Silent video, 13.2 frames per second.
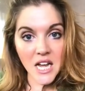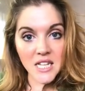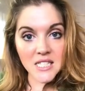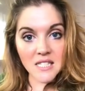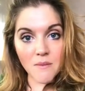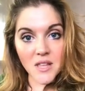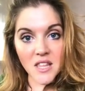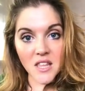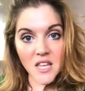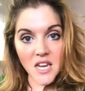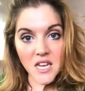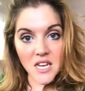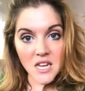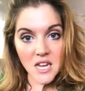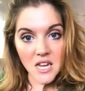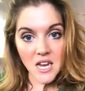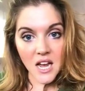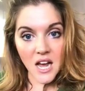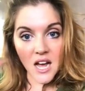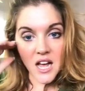and something that they can
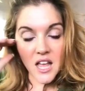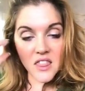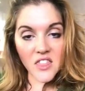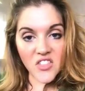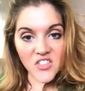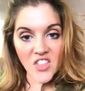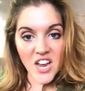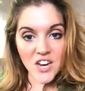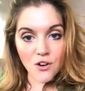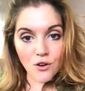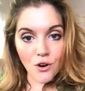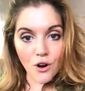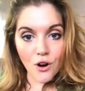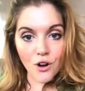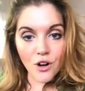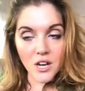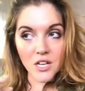hear that they know